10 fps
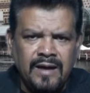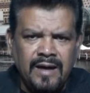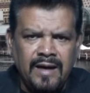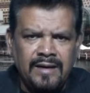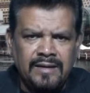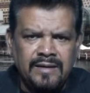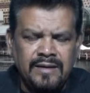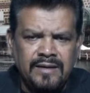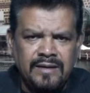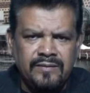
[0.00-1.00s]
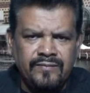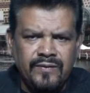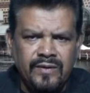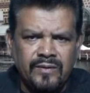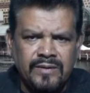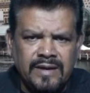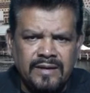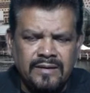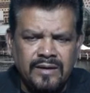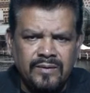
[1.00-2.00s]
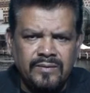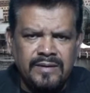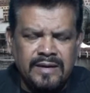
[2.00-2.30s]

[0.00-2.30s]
And if you go there down